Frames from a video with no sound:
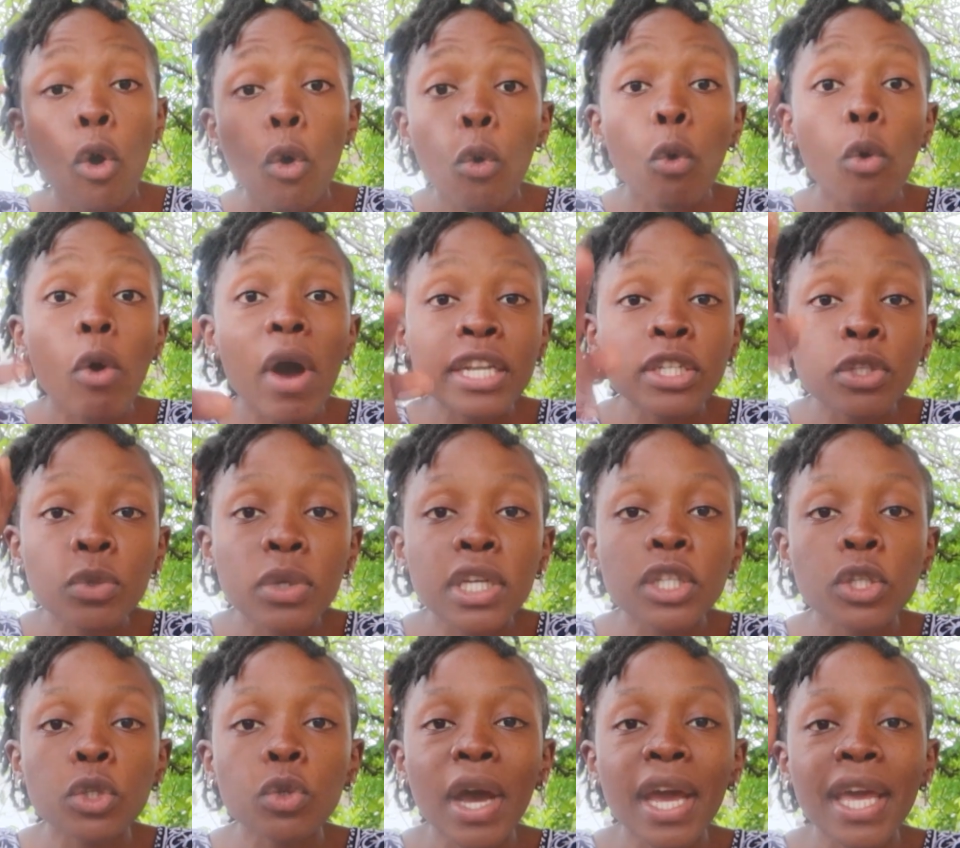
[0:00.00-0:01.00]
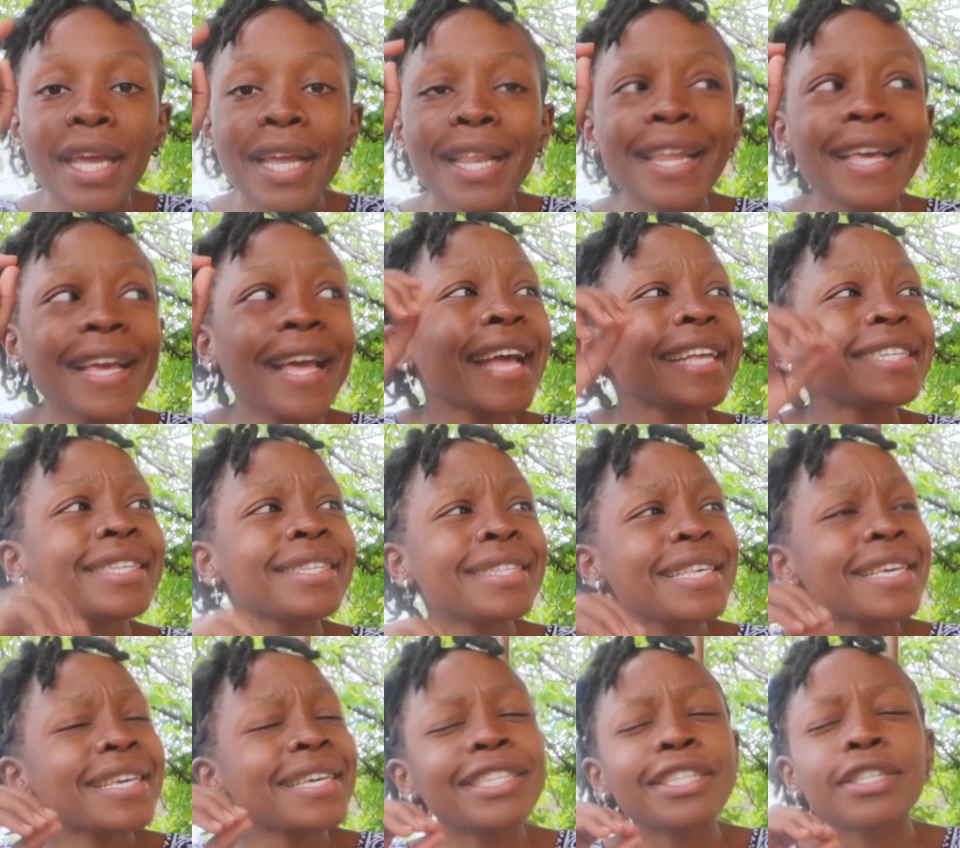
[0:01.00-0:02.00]
ukwaju in Swahili. Guys, this
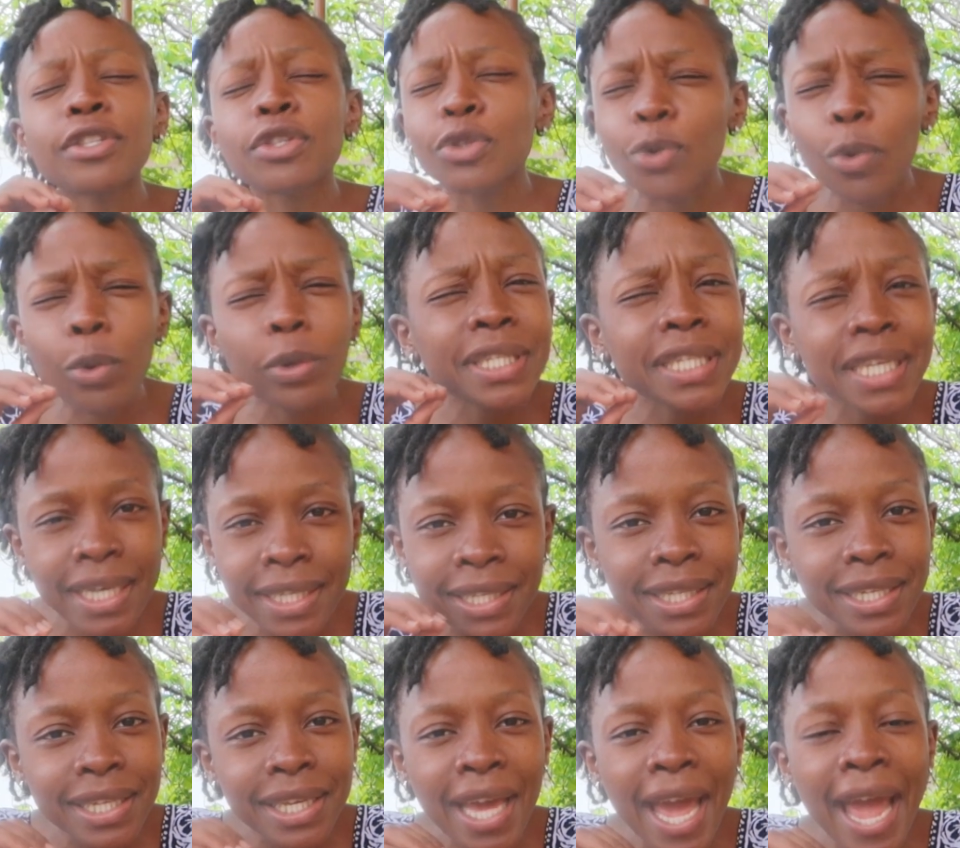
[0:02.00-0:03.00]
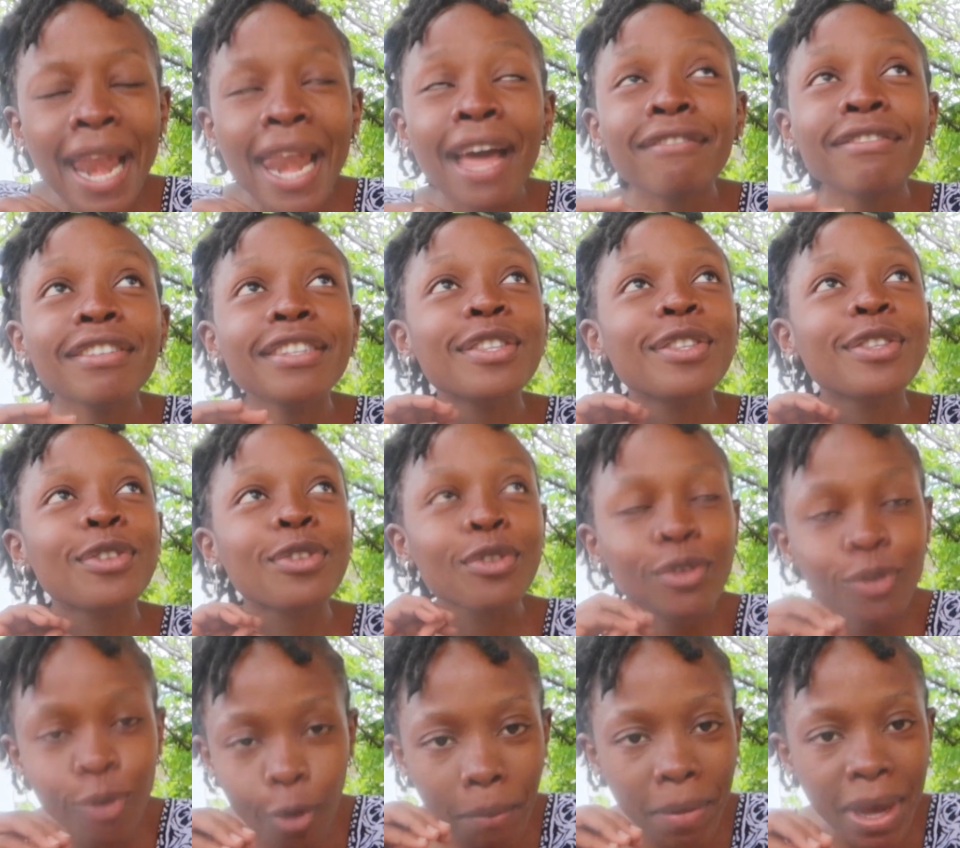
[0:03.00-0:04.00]
thing is so tasty. I love it
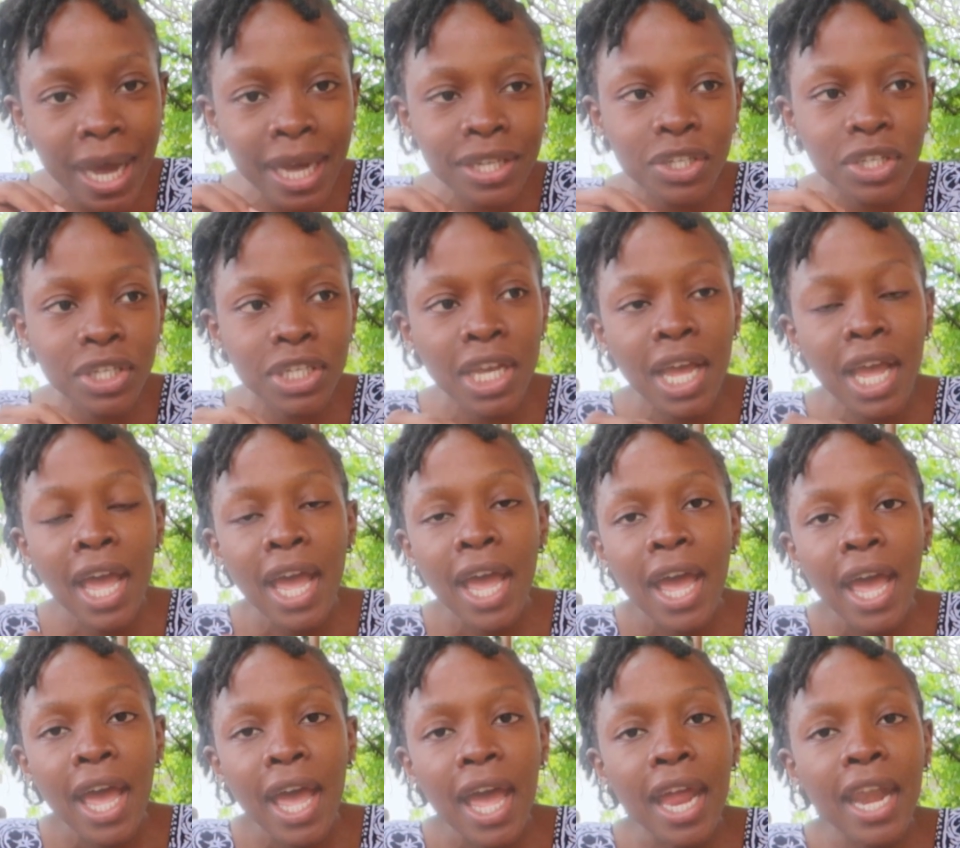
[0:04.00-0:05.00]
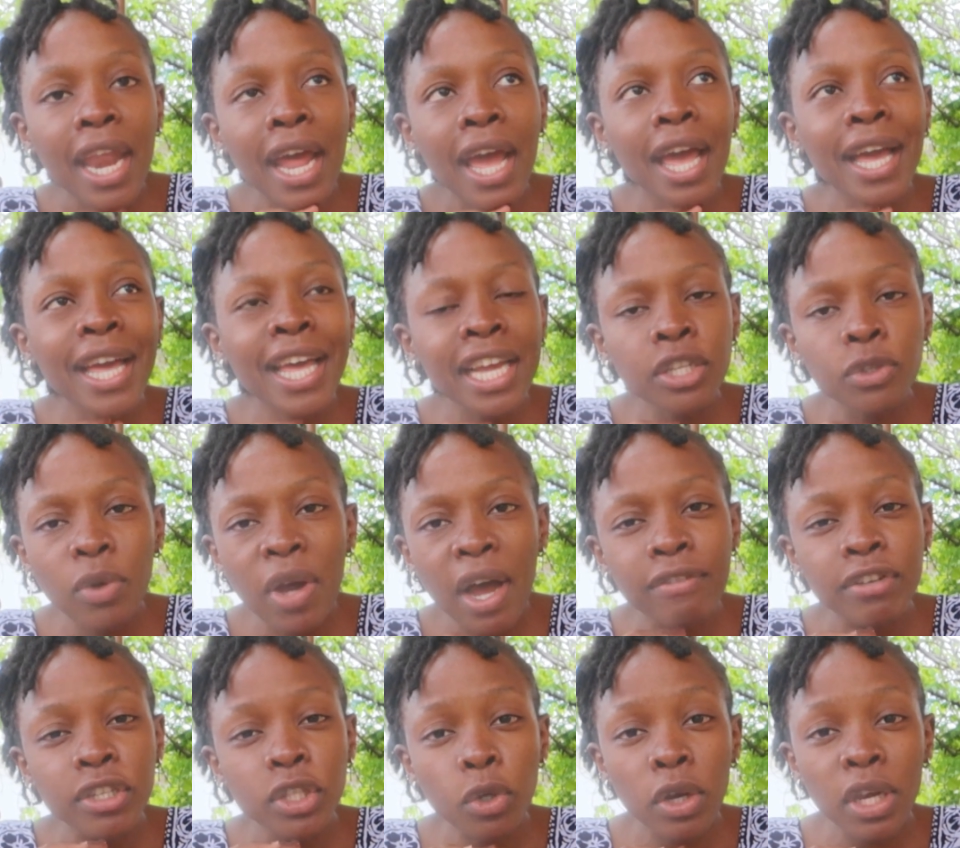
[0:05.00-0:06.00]
so much and I get to
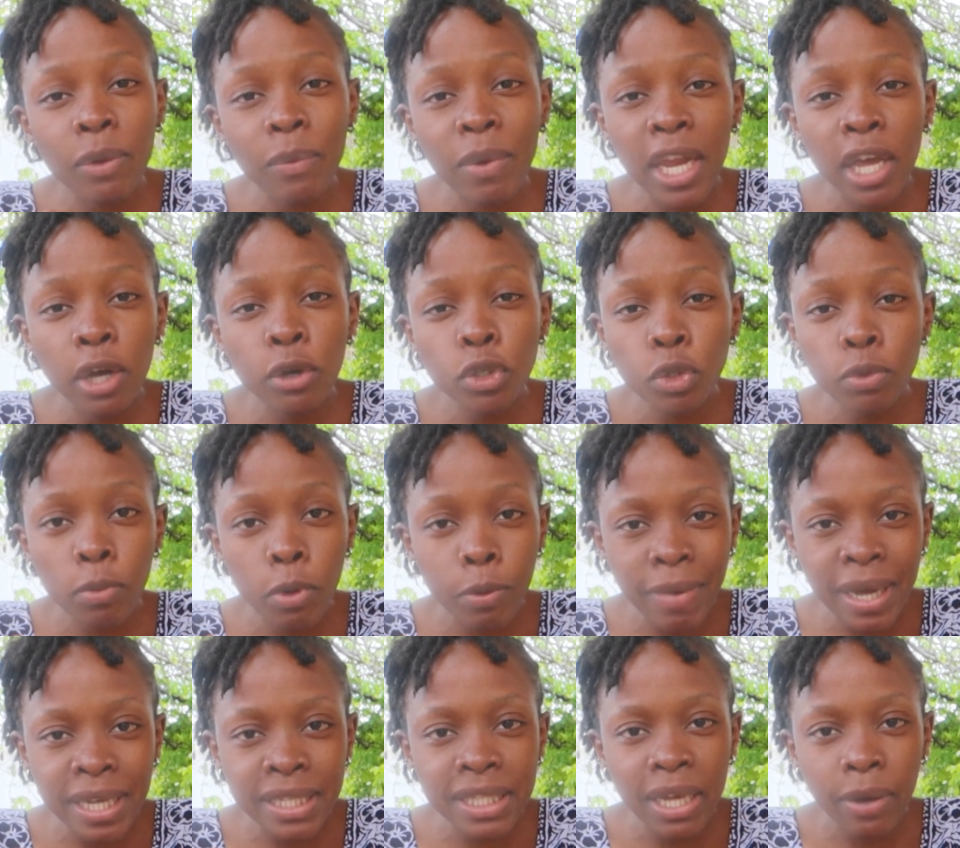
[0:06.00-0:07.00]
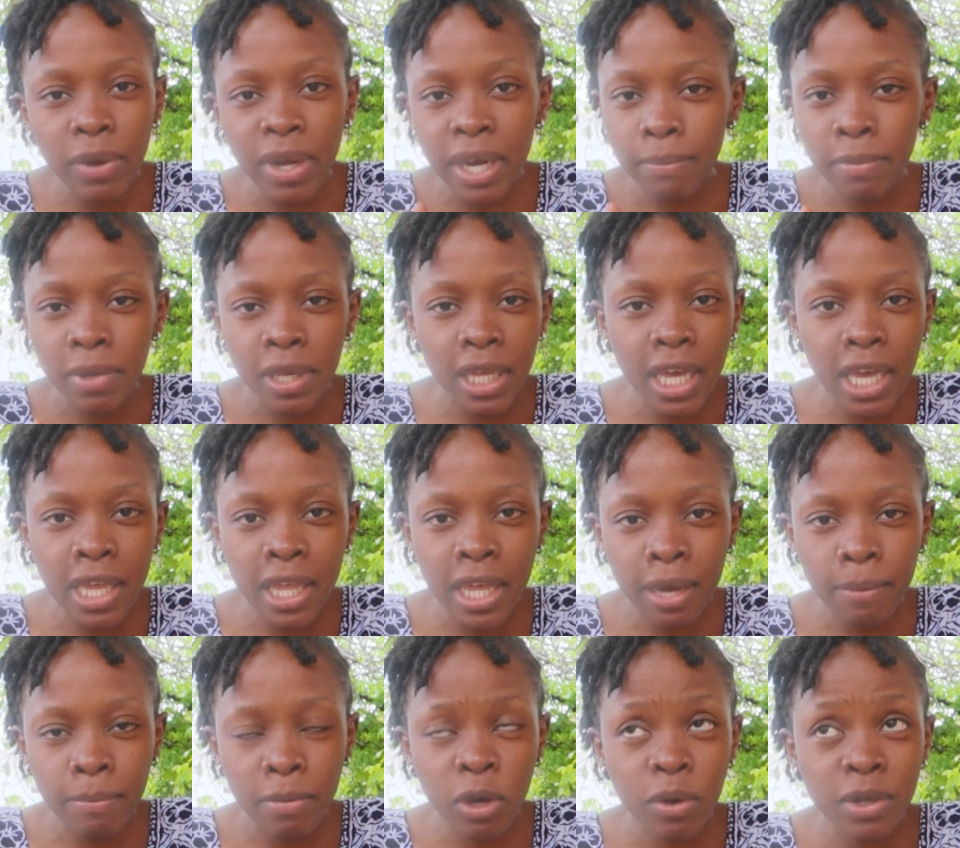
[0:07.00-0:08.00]
have it only when I go to Mombasa when I'm in
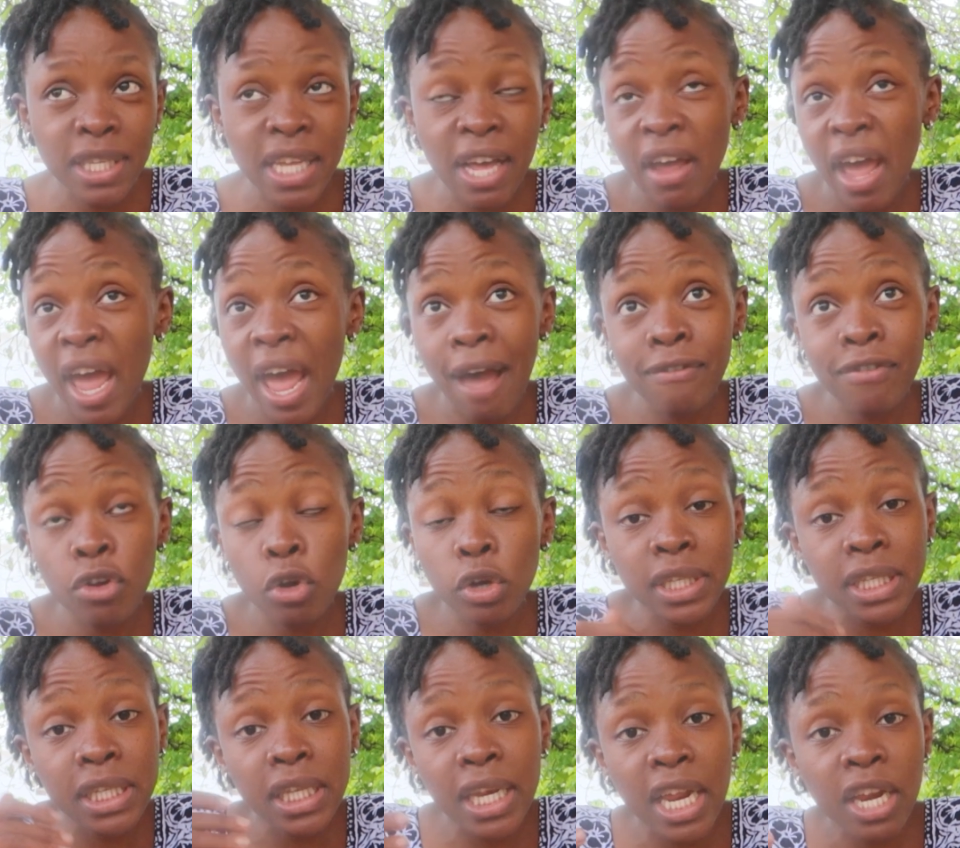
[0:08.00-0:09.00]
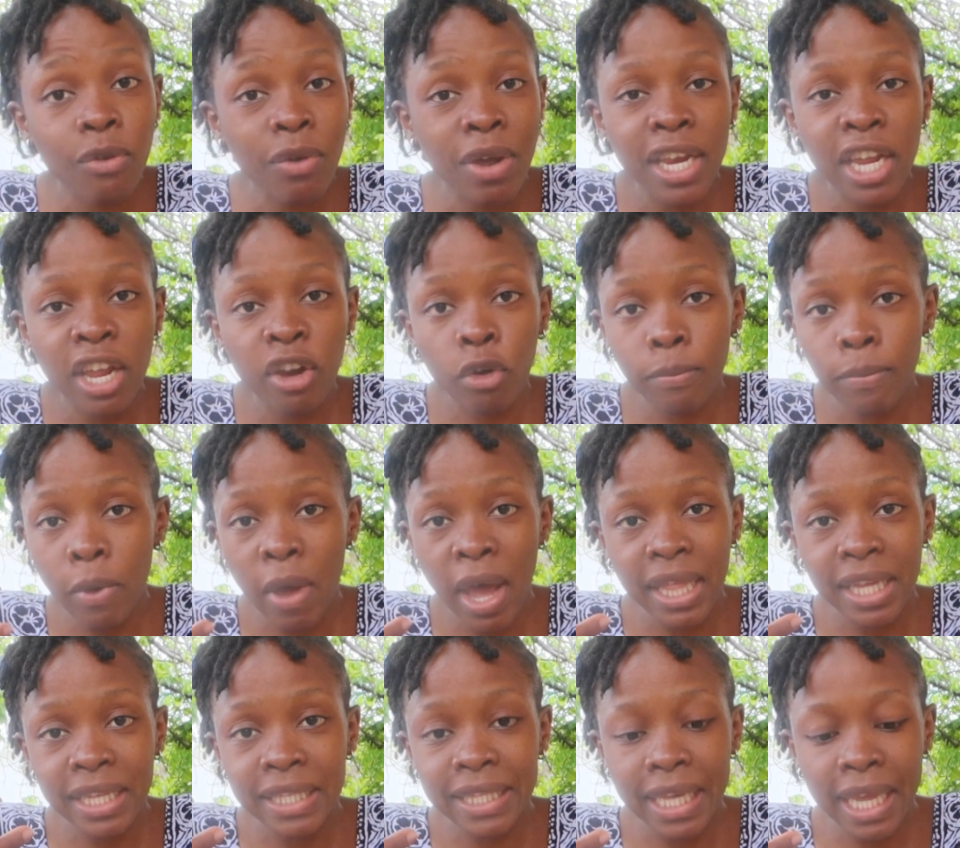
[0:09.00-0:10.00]
Kenya because I, have not seen anywhere in Nairobi where
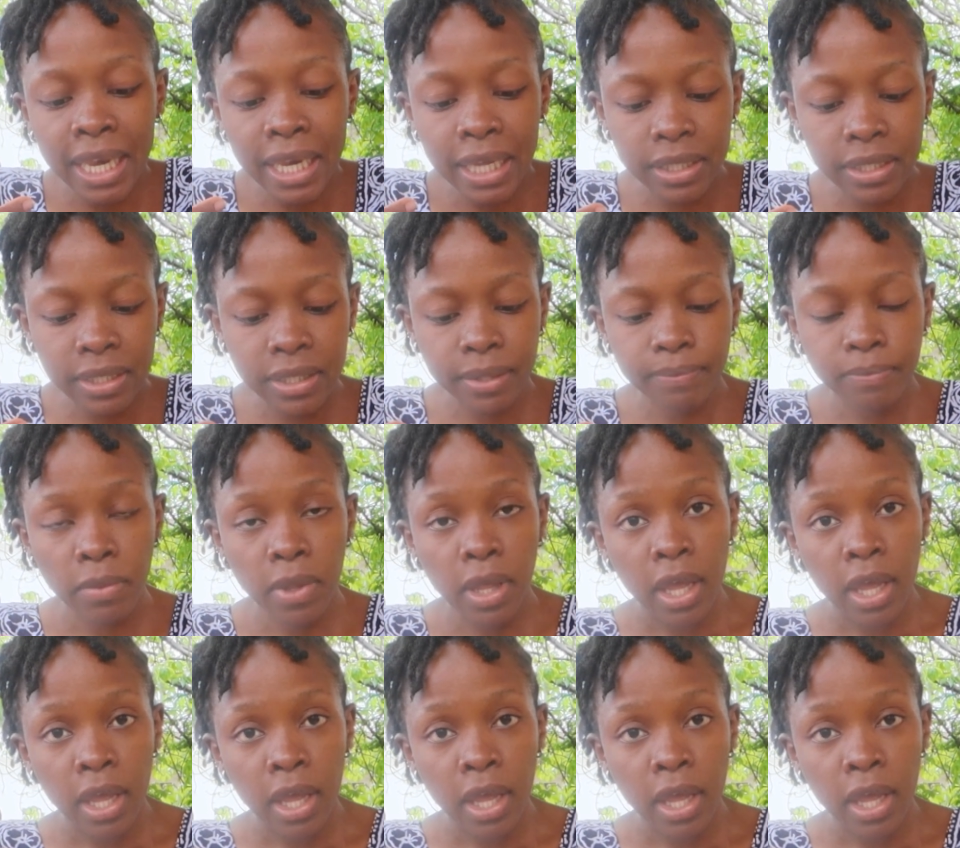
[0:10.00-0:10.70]
they sell it.